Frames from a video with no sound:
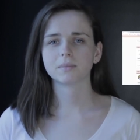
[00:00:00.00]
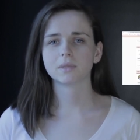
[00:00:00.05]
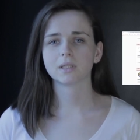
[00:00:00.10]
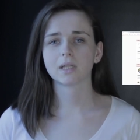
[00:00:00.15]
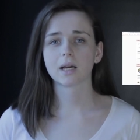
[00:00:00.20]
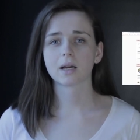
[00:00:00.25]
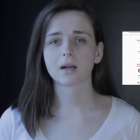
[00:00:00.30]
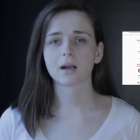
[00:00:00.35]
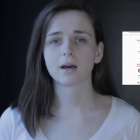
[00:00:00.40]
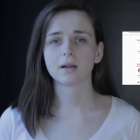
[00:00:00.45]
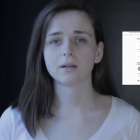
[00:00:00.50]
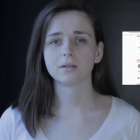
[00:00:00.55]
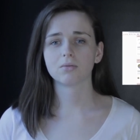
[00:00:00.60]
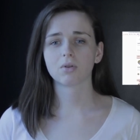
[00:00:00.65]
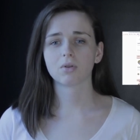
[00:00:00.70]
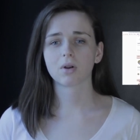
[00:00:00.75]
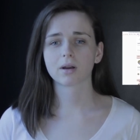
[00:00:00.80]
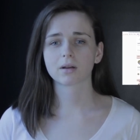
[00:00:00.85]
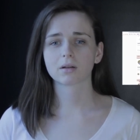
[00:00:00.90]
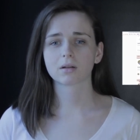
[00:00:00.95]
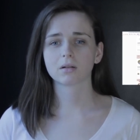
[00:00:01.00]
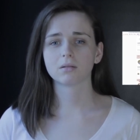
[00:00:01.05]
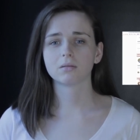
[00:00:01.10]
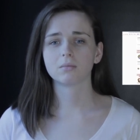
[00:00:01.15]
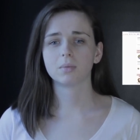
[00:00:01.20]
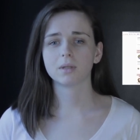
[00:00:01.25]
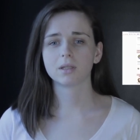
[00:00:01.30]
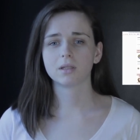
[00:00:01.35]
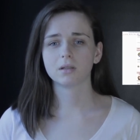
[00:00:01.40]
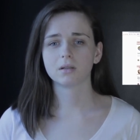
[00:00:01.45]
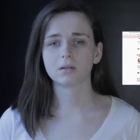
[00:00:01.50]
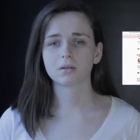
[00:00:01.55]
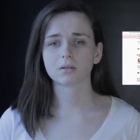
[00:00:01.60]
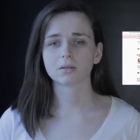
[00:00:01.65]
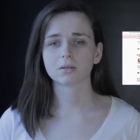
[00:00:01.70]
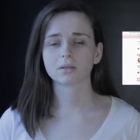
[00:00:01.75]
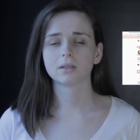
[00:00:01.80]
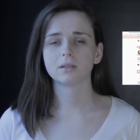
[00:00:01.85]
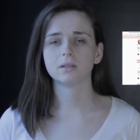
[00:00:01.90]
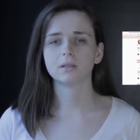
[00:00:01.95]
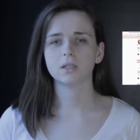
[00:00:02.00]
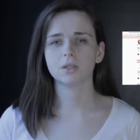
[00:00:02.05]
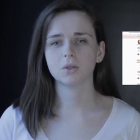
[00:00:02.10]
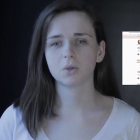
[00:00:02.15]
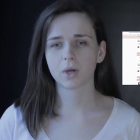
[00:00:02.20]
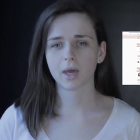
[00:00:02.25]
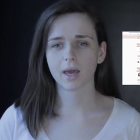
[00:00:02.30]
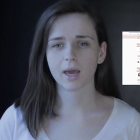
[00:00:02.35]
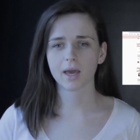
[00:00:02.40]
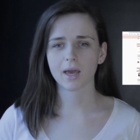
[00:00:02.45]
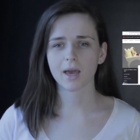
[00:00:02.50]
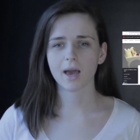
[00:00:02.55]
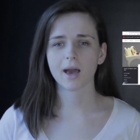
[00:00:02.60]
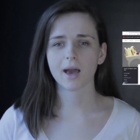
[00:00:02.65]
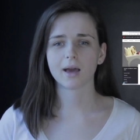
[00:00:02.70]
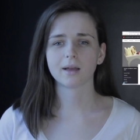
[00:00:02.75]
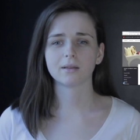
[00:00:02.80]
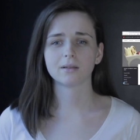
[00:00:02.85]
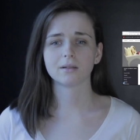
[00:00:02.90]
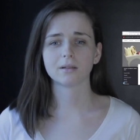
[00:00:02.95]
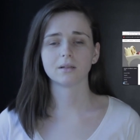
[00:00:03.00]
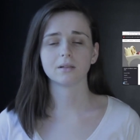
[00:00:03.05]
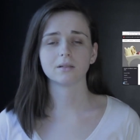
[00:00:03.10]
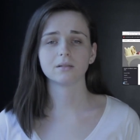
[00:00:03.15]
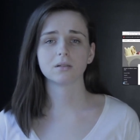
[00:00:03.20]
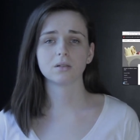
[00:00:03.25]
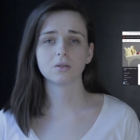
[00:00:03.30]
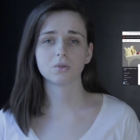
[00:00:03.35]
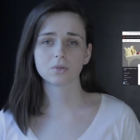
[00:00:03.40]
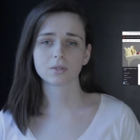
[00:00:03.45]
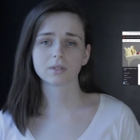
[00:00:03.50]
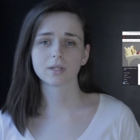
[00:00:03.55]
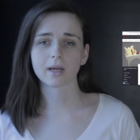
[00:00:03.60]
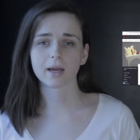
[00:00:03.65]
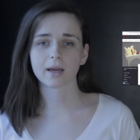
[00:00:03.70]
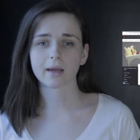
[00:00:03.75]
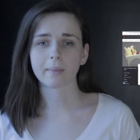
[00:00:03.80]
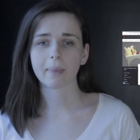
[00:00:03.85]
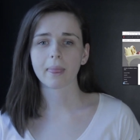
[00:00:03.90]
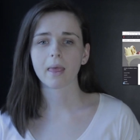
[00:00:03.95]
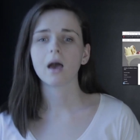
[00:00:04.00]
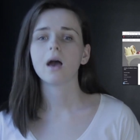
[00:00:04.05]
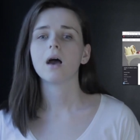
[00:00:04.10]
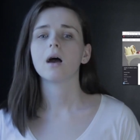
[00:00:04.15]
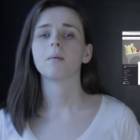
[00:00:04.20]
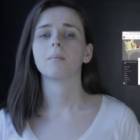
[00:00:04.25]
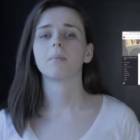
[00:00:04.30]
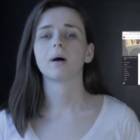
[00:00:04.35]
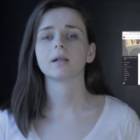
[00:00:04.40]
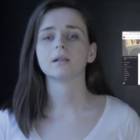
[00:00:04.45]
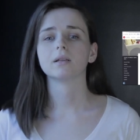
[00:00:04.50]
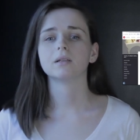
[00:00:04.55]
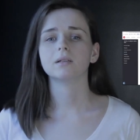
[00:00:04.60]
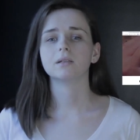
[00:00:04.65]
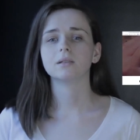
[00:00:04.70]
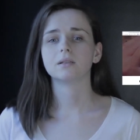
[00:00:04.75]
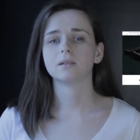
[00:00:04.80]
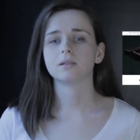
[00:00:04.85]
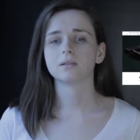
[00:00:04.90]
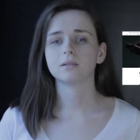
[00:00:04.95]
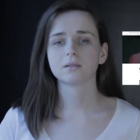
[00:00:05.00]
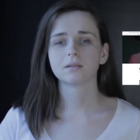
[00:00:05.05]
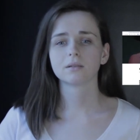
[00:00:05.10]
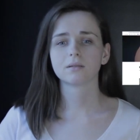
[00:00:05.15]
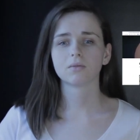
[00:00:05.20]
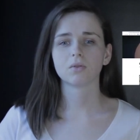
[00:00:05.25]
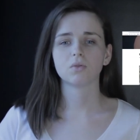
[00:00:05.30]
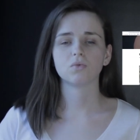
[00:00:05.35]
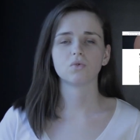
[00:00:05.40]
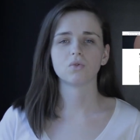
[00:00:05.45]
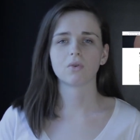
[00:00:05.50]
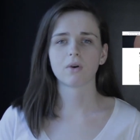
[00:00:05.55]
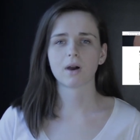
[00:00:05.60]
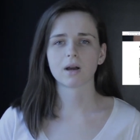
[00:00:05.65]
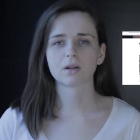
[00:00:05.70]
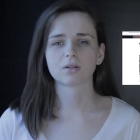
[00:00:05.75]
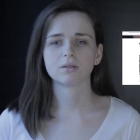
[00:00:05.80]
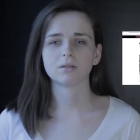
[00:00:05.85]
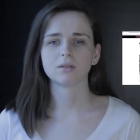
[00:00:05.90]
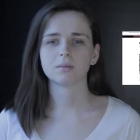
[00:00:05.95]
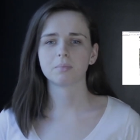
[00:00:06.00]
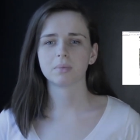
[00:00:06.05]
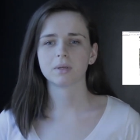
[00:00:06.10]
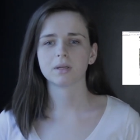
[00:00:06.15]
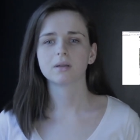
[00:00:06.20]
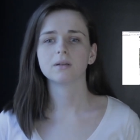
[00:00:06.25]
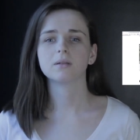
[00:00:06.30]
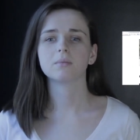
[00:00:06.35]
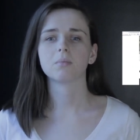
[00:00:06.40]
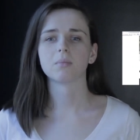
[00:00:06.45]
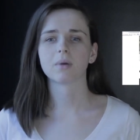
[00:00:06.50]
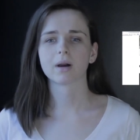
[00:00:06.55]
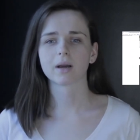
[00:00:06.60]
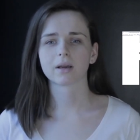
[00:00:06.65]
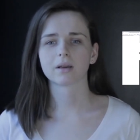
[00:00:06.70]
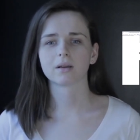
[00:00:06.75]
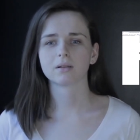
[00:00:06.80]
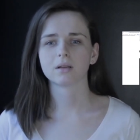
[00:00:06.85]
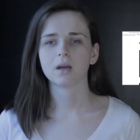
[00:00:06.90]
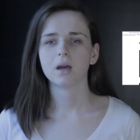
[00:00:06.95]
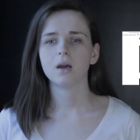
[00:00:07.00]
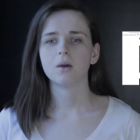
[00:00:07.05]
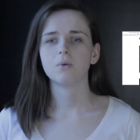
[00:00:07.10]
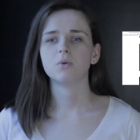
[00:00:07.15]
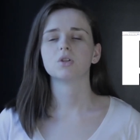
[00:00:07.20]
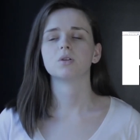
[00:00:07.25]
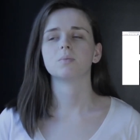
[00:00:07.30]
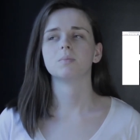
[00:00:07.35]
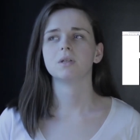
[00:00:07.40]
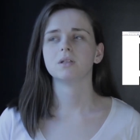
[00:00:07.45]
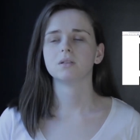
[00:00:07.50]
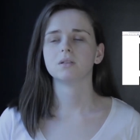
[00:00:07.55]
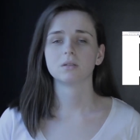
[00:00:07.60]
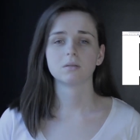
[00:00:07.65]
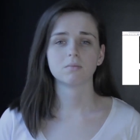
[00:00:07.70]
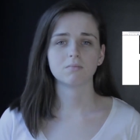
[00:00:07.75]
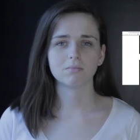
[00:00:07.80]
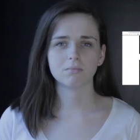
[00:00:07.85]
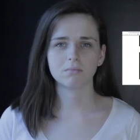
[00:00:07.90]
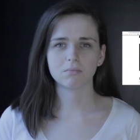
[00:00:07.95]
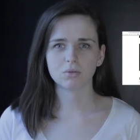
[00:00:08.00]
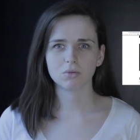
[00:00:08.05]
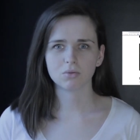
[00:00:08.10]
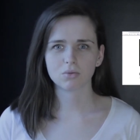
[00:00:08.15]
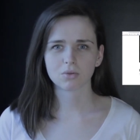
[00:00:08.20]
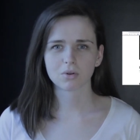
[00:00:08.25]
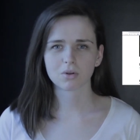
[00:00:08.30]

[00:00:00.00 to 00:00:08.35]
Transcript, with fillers: There are direct competitors in the UK and in the USA but it isn't in the Russian-speaking market, which means blue